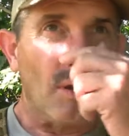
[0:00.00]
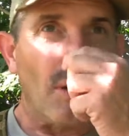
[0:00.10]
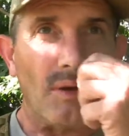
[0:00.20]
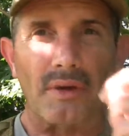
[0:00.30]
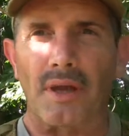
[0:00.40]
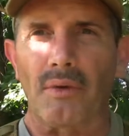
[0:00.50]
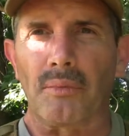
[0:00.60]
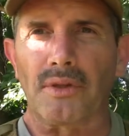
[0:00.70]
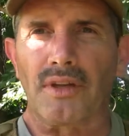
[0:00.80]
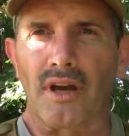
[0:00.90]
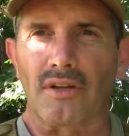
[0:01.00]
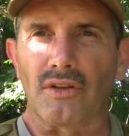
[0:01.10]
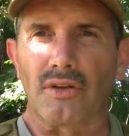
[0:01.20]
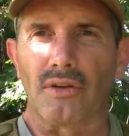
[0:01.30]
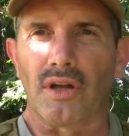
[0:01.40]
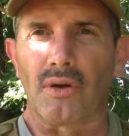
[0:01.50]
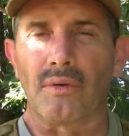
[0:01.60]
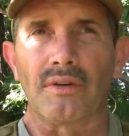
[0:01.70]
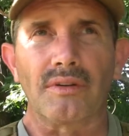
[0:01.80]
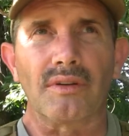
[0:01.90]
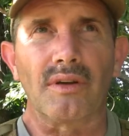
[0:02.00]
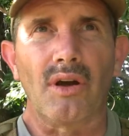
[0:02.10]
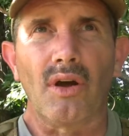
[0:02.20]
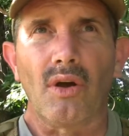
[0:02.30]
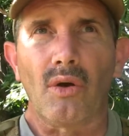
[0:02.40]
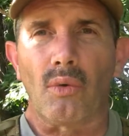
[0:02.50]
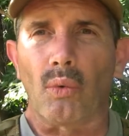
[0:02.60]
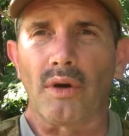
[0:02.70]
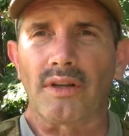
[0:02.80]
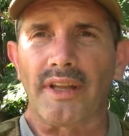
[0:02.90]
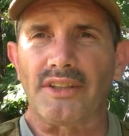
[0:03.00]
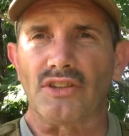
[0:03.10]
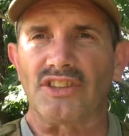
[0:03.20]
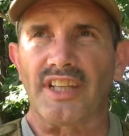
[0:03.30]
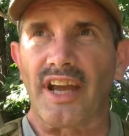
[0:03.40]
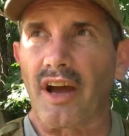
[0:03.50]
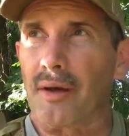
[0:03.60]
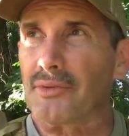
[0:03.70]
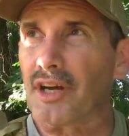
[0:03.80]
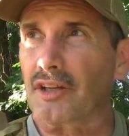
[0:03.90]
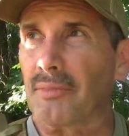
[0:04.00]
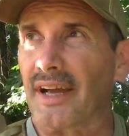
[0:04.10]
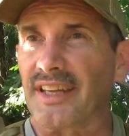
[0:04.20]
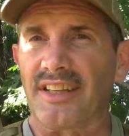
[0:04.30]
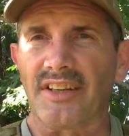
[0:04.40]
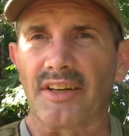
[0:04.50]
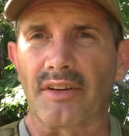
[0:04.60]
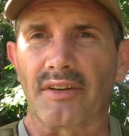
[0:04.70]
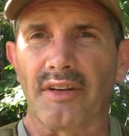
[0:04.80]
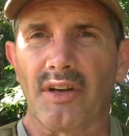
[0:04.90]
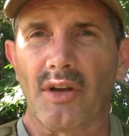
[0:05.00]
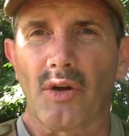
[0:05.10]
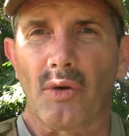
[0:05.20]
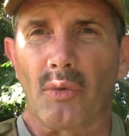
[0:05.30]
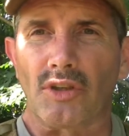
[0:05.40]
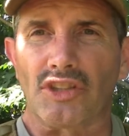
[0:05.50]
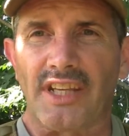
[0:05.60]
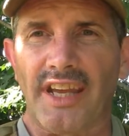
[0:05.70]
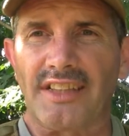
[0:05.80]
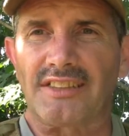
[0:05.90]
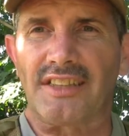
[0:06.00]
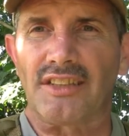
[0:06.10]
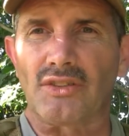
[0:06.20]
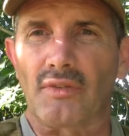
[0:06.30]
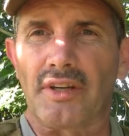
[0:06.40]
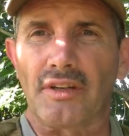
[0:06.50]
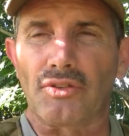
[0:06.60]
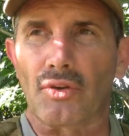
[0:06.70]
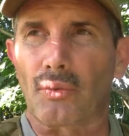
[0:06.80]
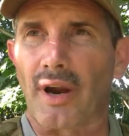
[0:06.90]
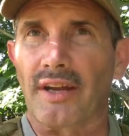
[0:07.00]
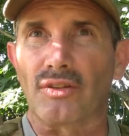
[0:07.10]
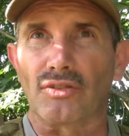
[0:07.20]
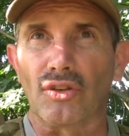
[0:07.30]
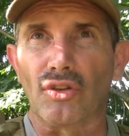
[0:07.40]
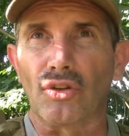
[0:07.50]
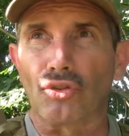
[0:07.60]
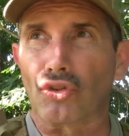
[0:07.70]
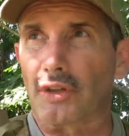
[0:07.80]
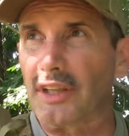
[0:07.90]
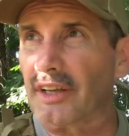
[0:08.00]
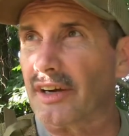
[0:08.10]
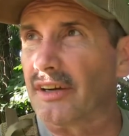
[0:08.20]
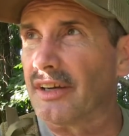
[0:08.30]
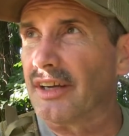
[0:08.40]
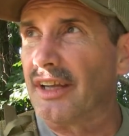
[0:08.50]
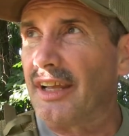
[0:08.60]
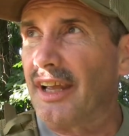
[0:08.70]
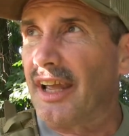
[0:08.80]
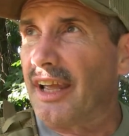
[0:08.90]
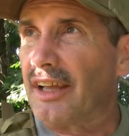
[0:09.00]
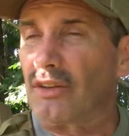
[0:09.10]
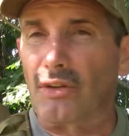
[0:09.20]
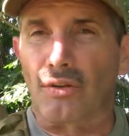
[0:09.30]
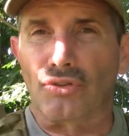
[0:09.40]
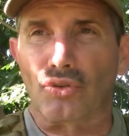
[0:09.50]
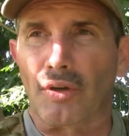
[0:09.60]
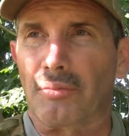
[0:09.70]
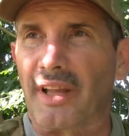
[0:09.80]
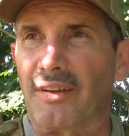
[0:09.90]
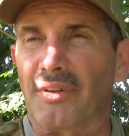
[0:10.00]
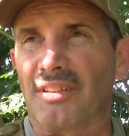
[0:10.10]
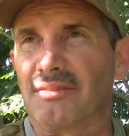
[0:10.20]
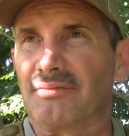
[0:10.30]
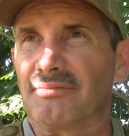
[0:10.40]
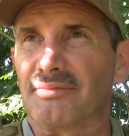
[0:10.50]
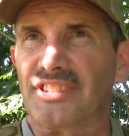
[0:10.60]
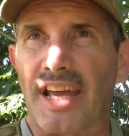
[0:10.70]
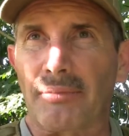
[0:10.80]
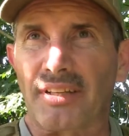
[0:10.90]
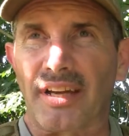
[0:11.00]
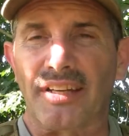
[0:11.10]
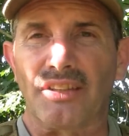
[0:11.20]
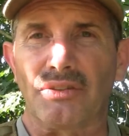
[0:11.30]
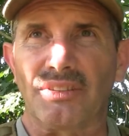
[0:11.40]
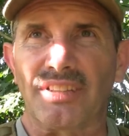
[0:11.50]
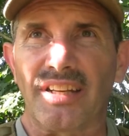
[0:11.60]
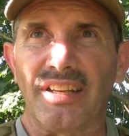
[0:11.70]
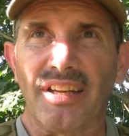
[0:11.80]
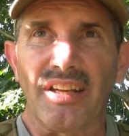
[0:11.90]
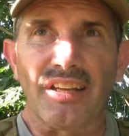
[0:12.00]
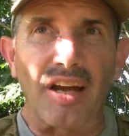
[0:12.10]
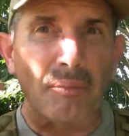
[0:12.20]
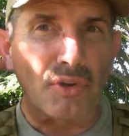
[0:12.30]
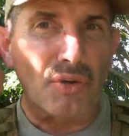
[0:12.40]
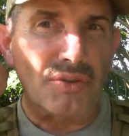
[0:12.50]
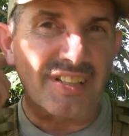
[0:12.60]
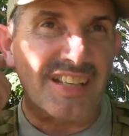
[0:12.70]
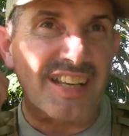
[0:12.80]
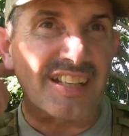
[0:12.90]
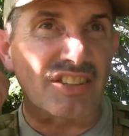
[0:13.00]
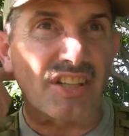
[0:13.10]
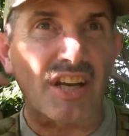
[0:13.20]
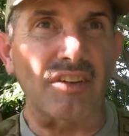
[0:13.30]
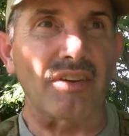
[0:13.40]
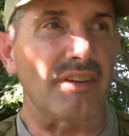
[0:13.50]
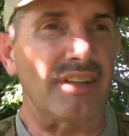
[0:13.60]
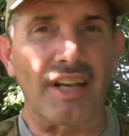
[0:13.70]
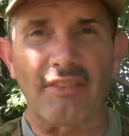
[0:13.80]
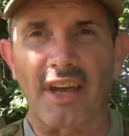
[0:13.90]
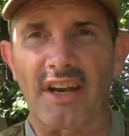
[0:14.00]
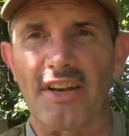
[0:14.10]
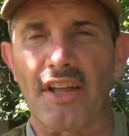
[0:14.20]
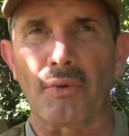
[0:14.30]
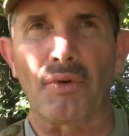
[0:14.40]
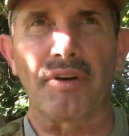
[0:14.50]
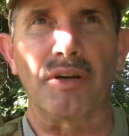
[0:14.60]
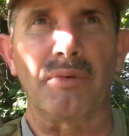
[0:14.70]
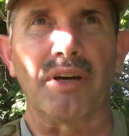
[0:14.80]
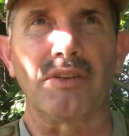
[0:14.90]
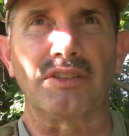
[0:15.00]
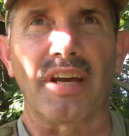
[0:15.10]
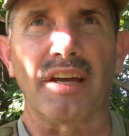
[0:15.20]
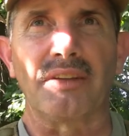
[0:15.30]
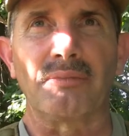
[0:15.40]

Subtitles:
Okay, well, I'm going to talk a little low. One, to let you see how I'm tucked back in here. What you can't see is over here to the right, there's a little tree there. A little shrub-like, well, sapling, I guess you'd say. I'm using it as cover, and then I've got another one over here to my other side.